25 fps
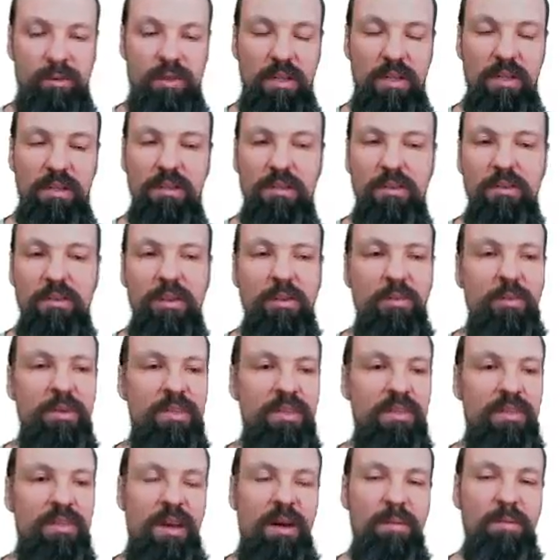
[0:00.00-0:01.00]
There's going to be
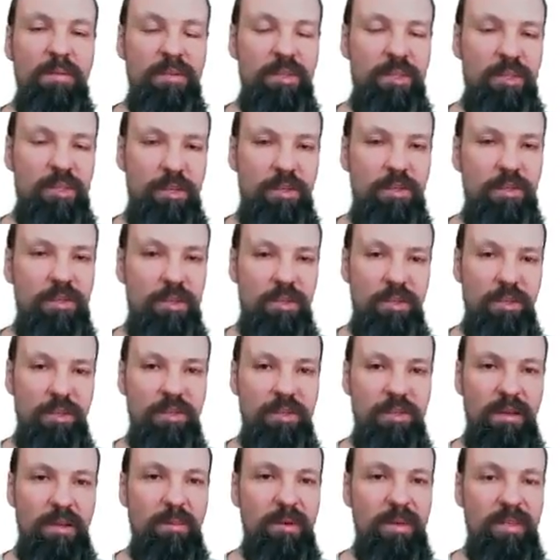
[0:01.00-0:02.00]
some change,
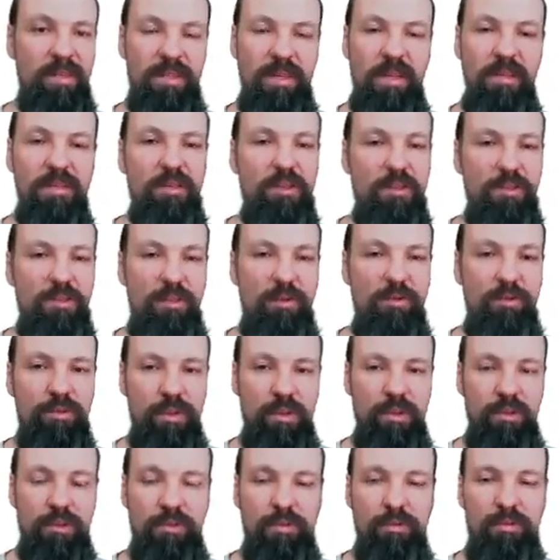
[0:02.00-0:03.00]
some extension
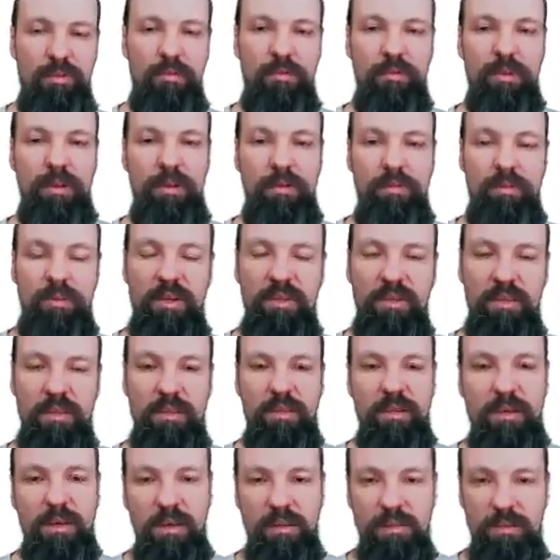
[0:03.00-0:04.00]
already to the very
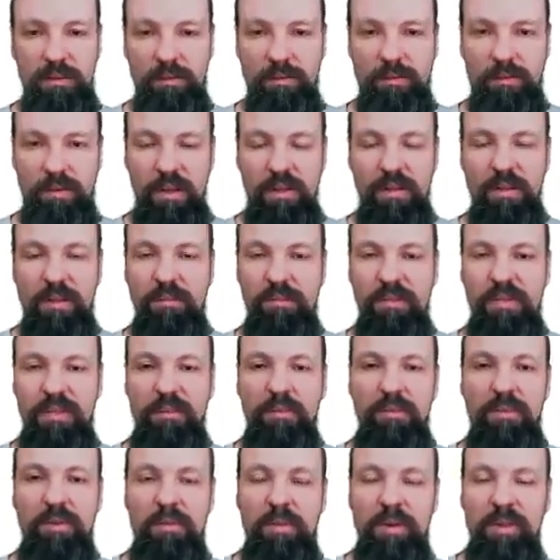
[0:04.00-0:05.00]
basic case of random
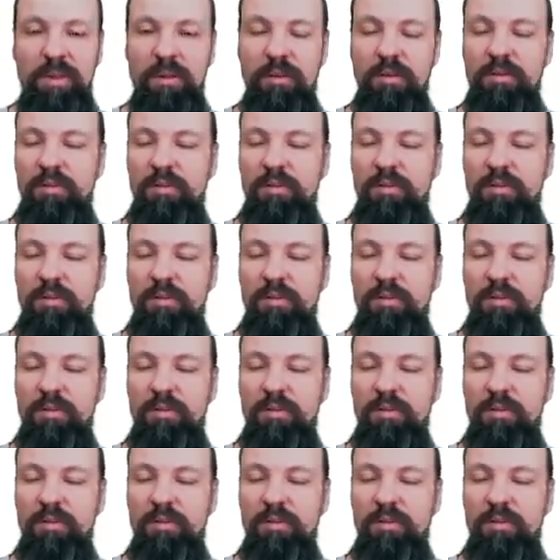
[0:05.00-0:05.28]
sample, but not